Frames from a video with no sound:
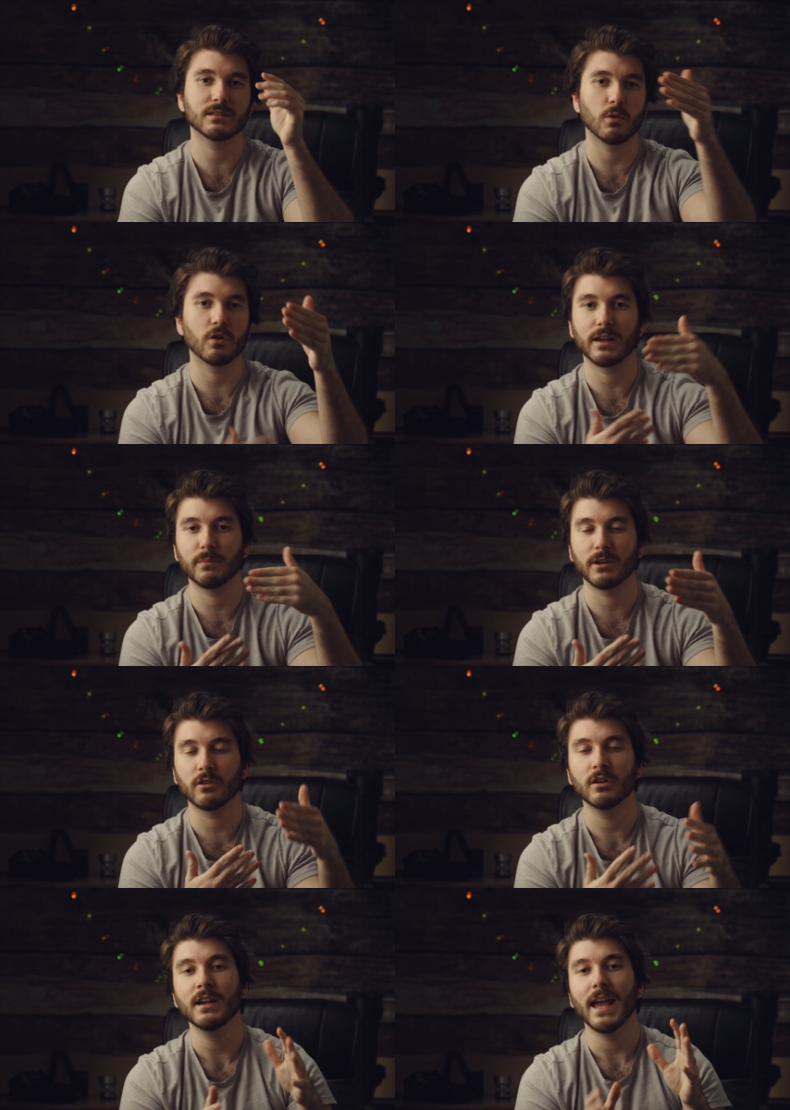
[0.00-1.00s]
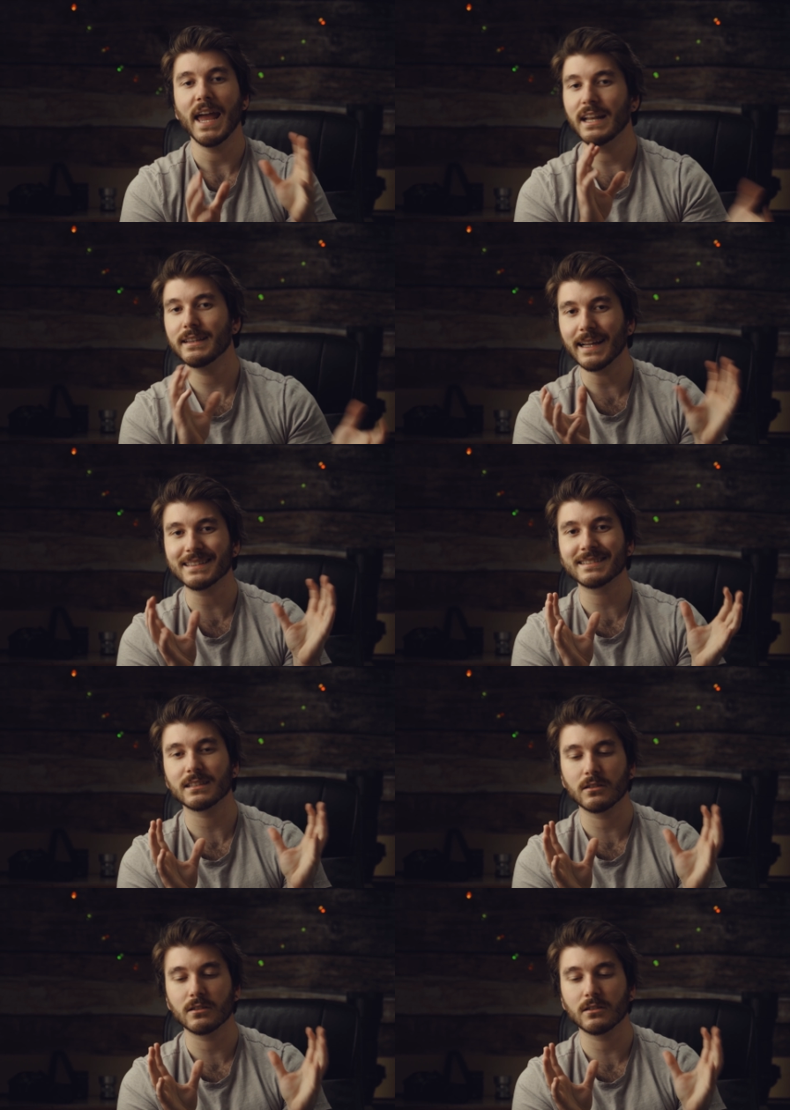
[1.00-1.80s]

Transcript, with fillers: smaller and bigger and that's